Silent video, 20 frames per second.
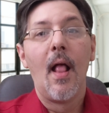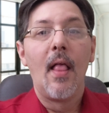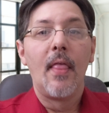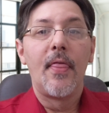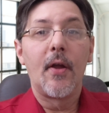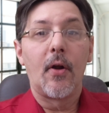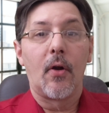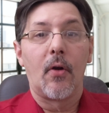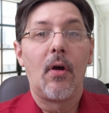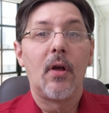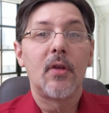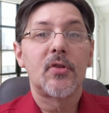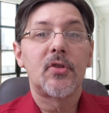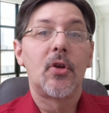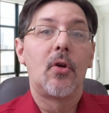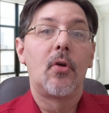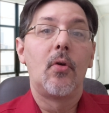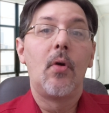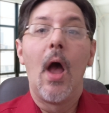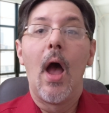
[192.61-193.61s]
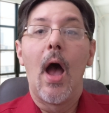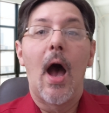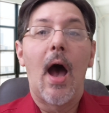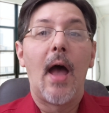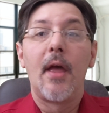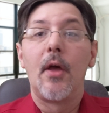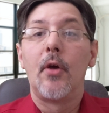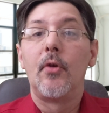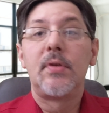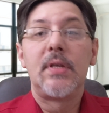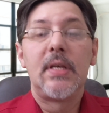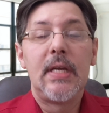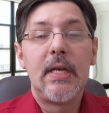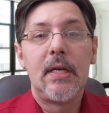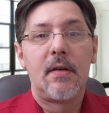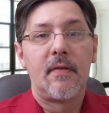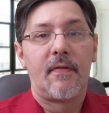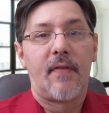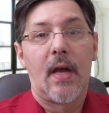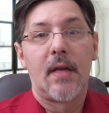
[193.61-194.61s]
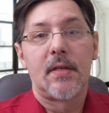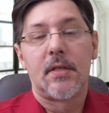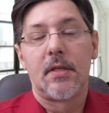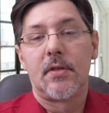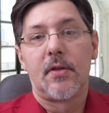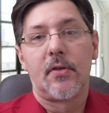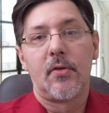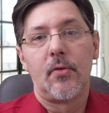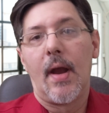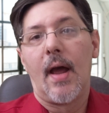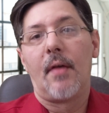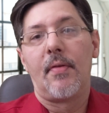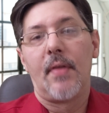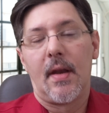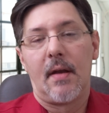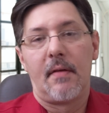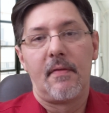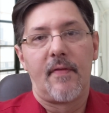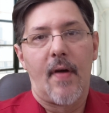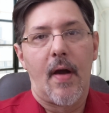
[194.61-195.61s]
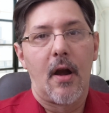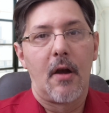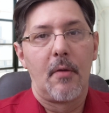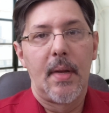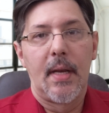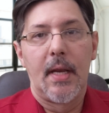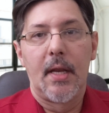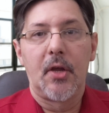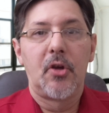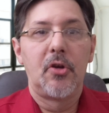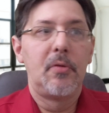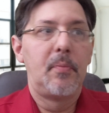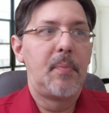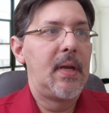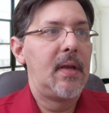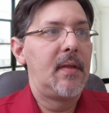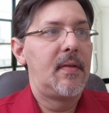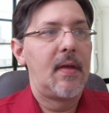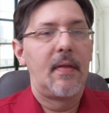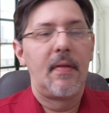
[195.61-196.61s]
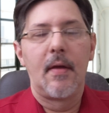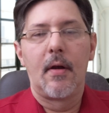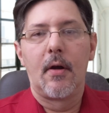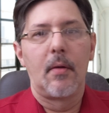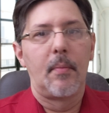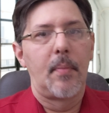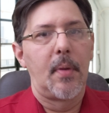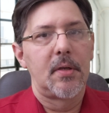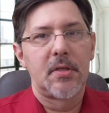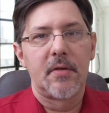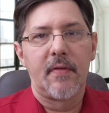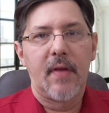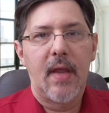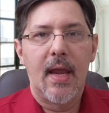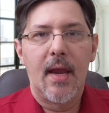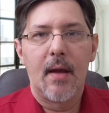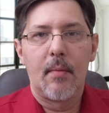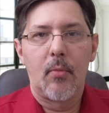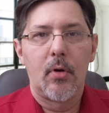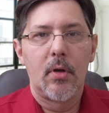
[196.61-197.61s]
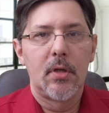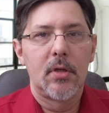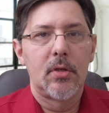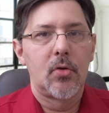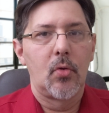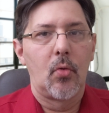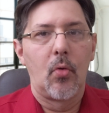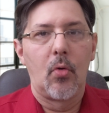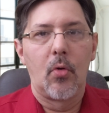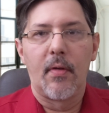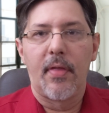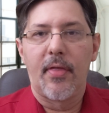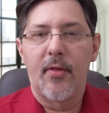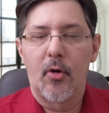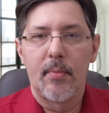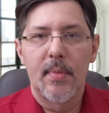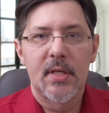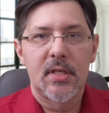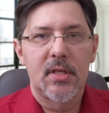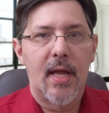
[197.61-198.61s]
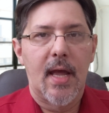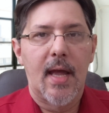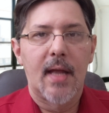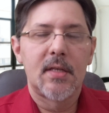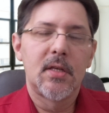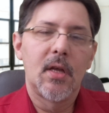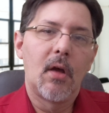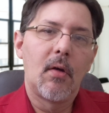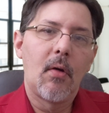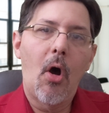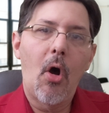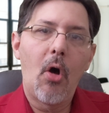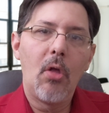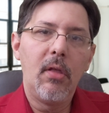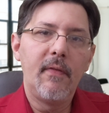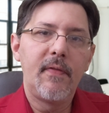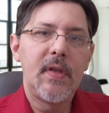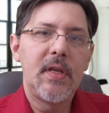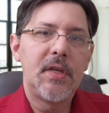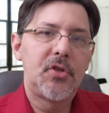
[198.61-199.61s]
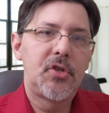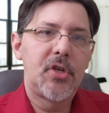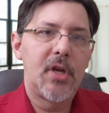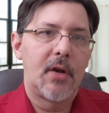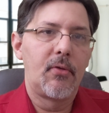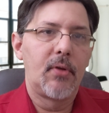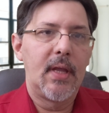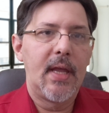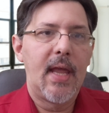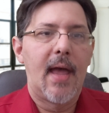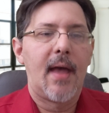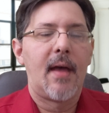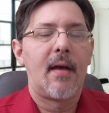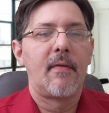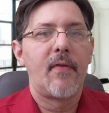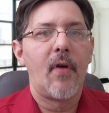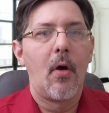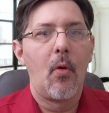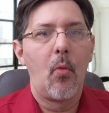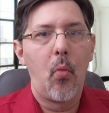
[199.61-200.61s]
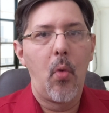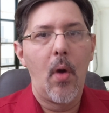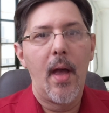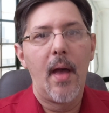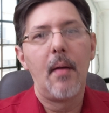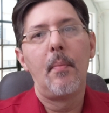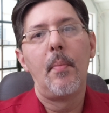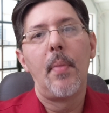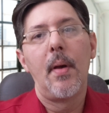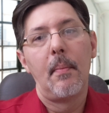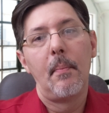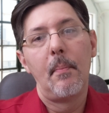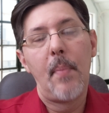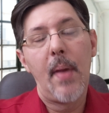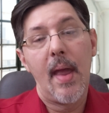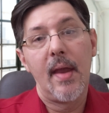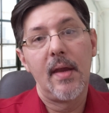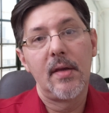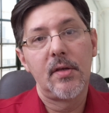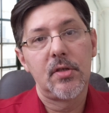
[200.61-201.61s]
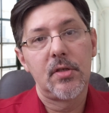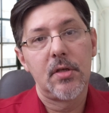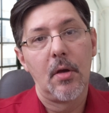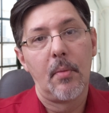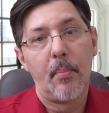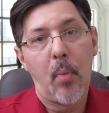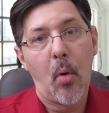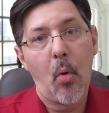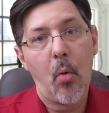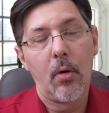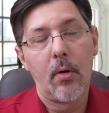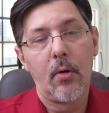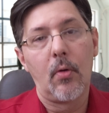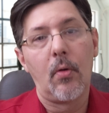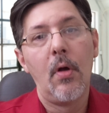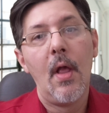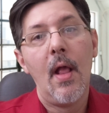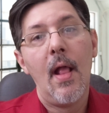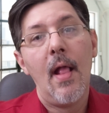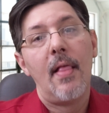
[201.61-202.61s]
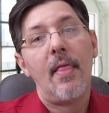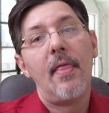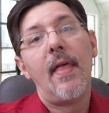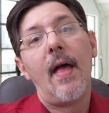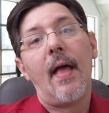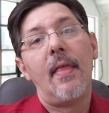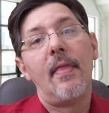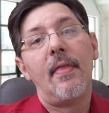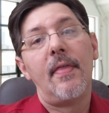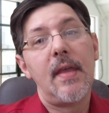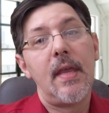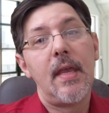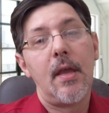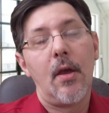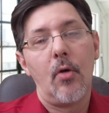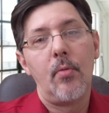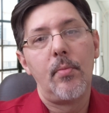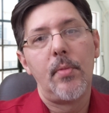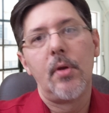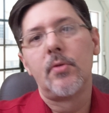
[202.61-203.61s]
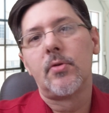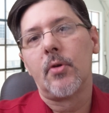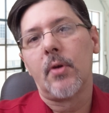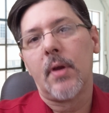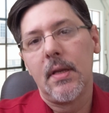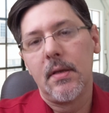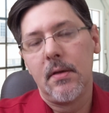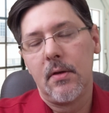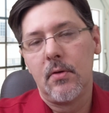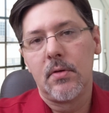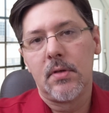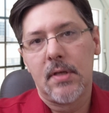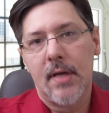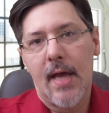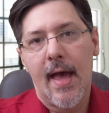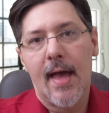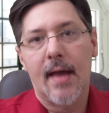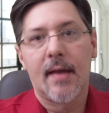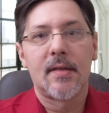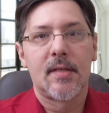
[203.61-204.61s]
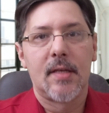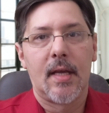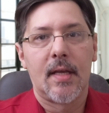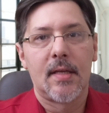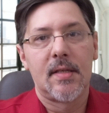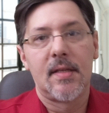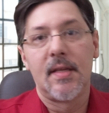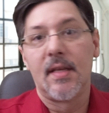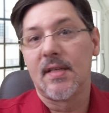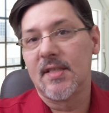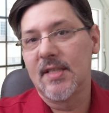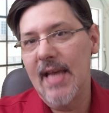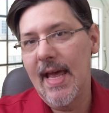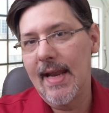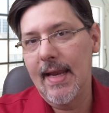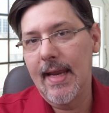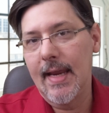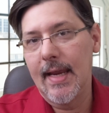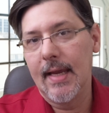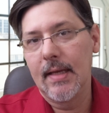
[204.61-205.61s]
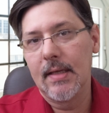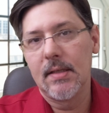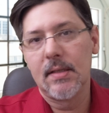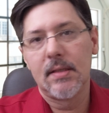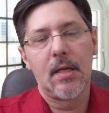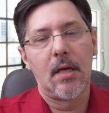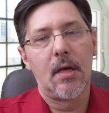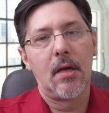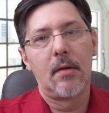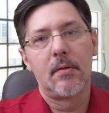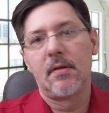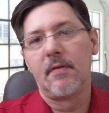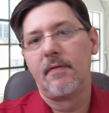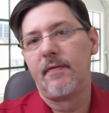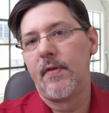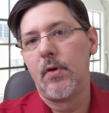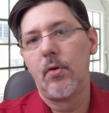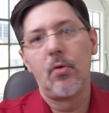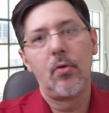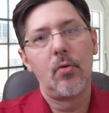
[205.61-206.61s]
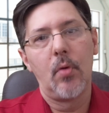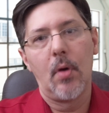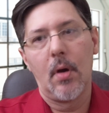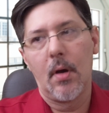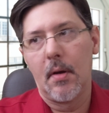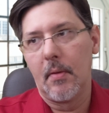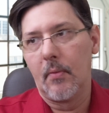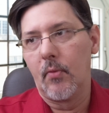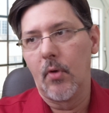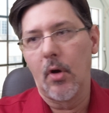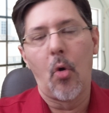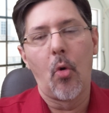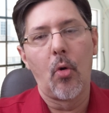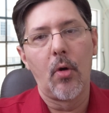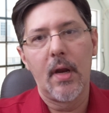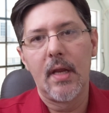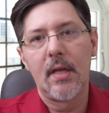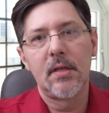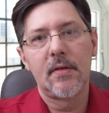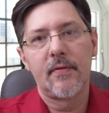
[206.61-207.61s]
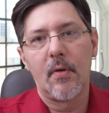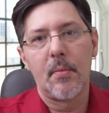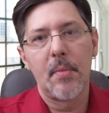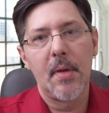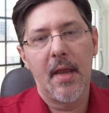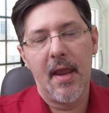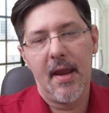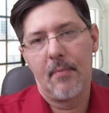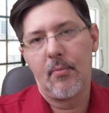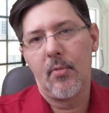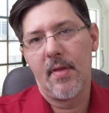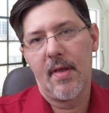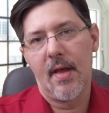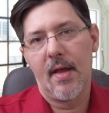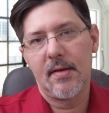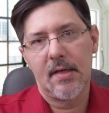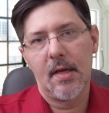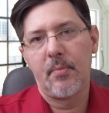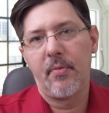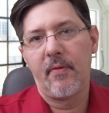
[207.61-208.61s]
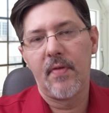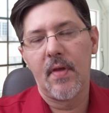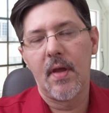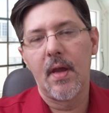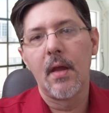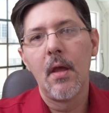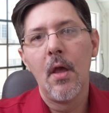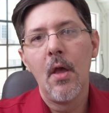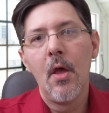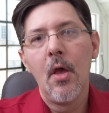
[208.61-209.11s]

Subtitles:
There are also IoT devices throughout that environment. It could be that there are a bunch of cameras or thermostats. All of these generally have a web-based portal that the home user can use to access the settings, to view recordings from a camera, that type of thing.